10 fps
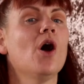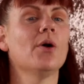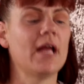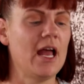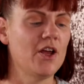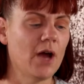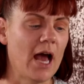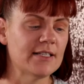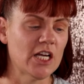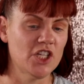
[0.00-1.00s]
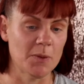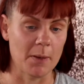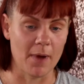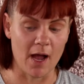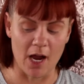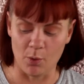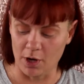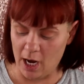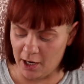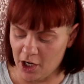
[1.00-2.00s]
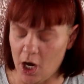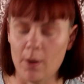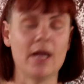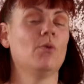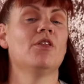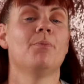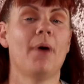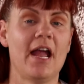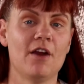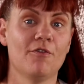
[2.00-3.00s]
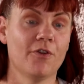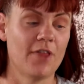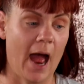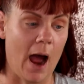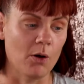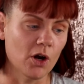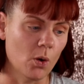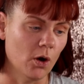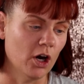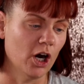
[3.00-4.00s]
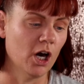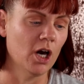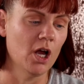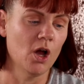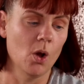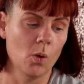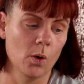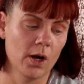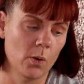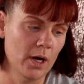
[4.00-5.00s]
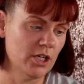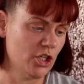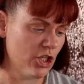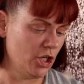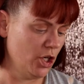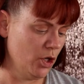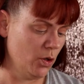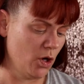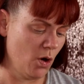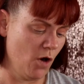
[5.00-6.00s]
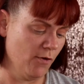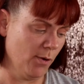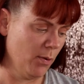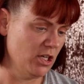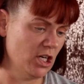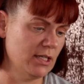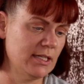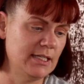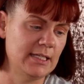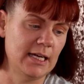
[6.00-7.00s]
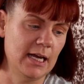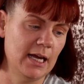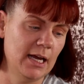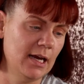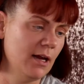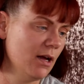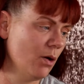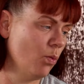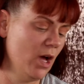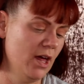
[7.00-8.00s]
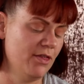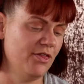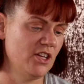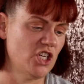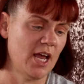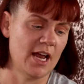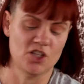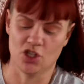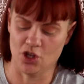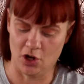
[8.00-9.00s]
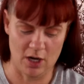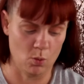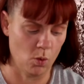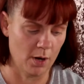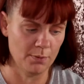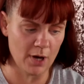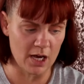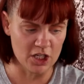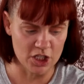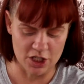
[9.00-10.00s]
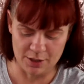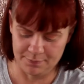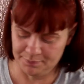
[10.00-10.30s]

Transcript: Okay, you guys, I changed my mind. We're not gonna go in with Bite for the outer corner. We're going to go over what we just did with the J H thirty-one brush.